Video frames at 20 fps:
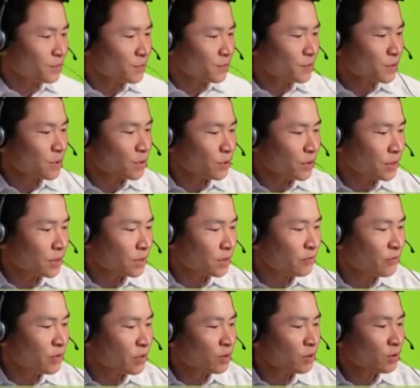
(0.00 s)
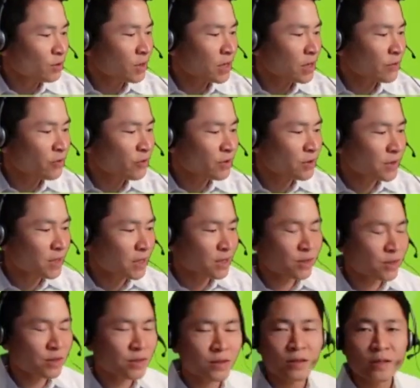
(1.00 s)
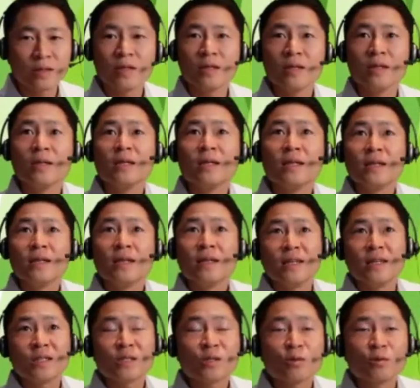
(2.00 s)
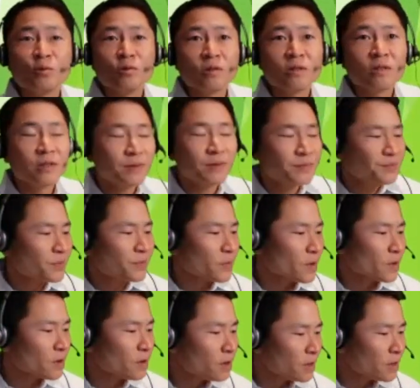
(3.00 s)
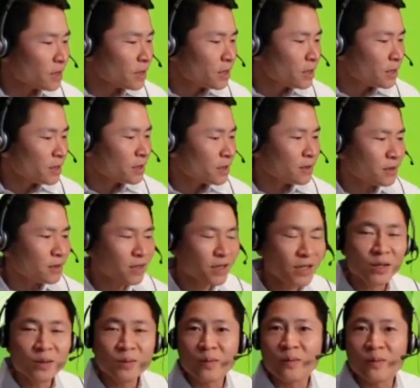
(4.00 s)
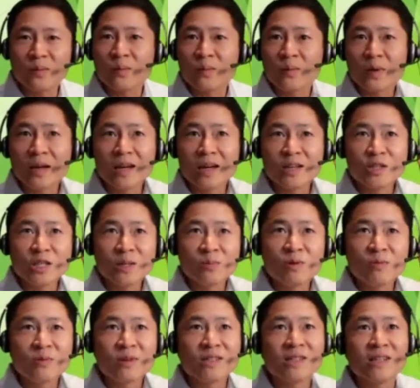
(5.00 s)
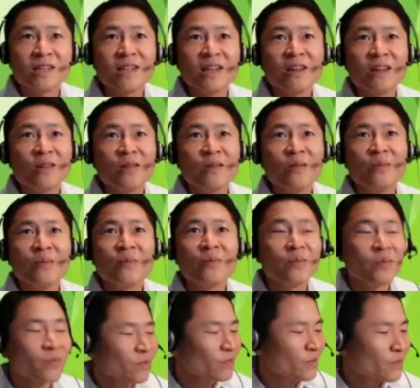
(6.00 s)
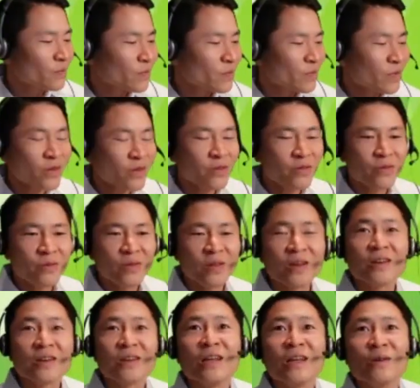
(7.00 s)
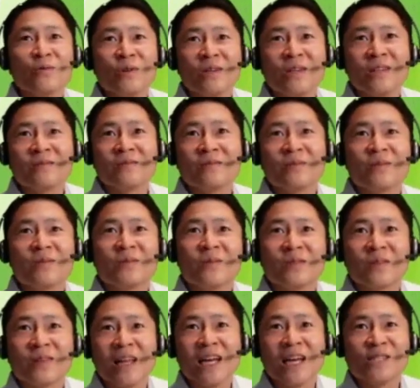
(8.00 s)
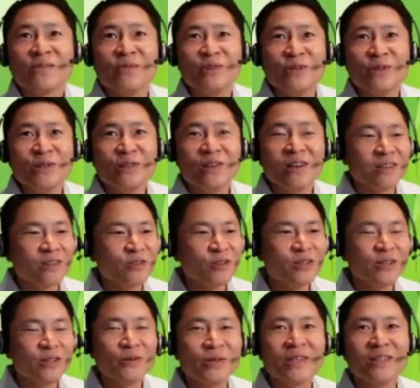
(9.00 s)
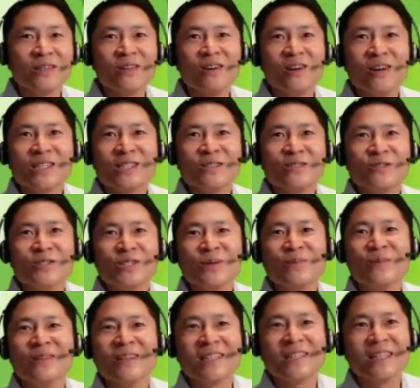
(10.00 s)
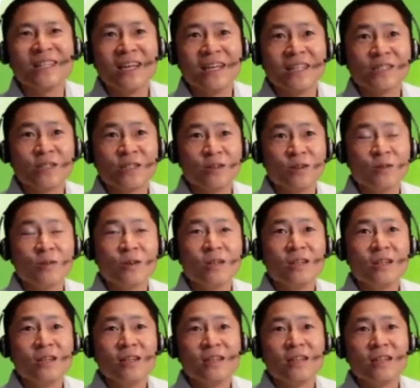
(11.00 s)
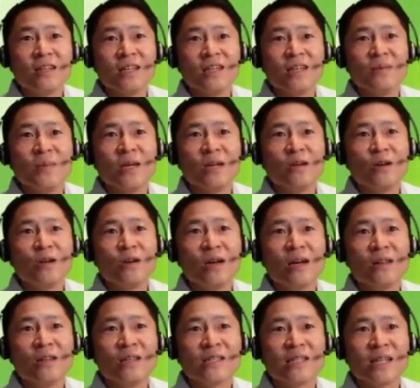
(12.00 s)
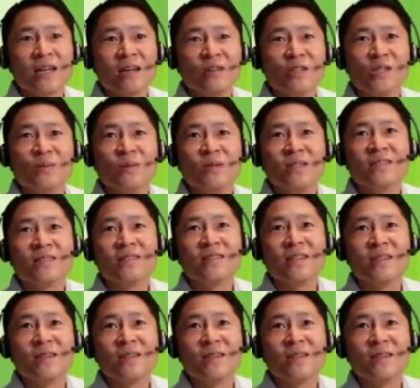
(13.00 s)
so he could video conference at school. And I got a cheap one because I didn't think that would last very long or it would get lost or something like that. So I don't know how this sounds, but